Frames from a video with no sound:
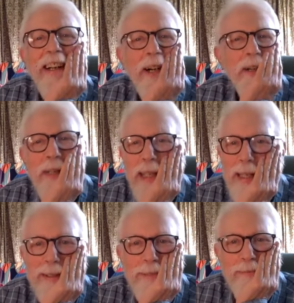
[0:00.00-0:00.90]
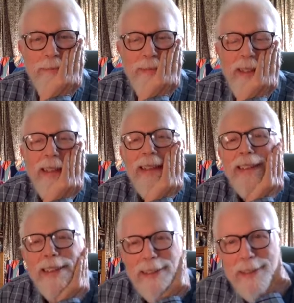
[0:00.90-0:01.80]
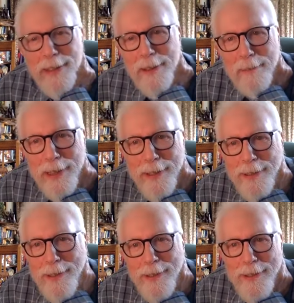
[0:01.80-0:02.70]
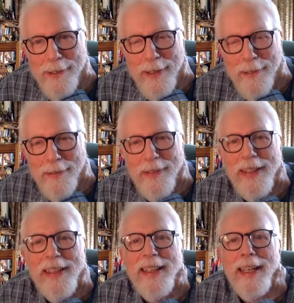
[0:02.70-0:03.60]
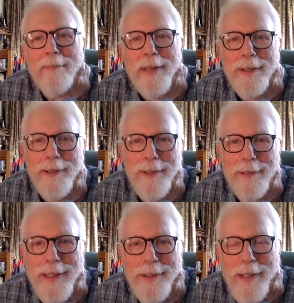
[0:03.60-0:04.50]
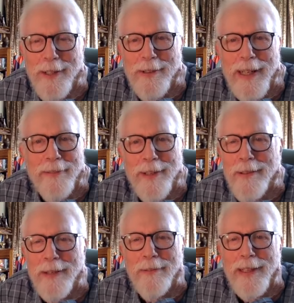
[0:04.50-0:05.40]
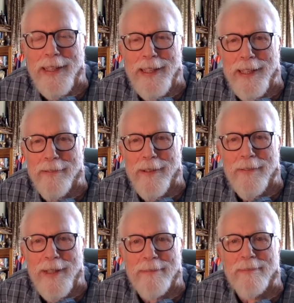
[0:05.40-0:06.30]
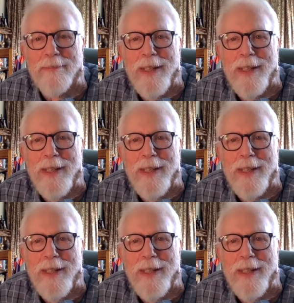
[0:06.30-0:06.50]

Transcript: Okay, continue to be good to yourself and be good to each other. Have a great weekend, everyone.